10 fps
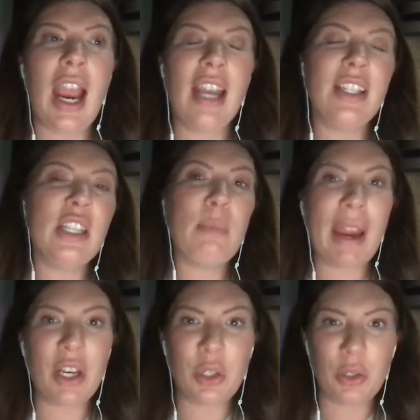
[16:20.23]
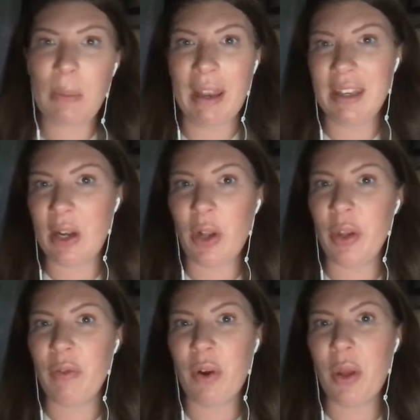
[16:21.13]
I suspect you'll spend it on
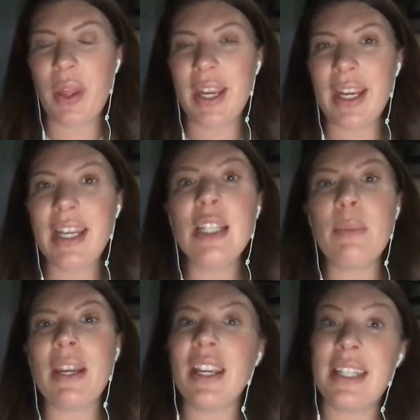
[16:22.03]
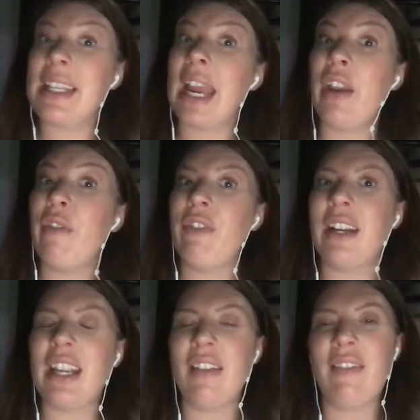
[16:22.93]
the wrong things because it's kind of
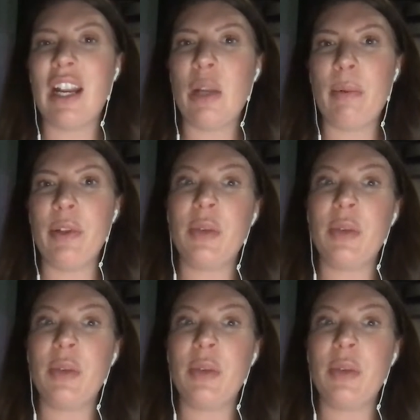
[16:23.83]
freely available.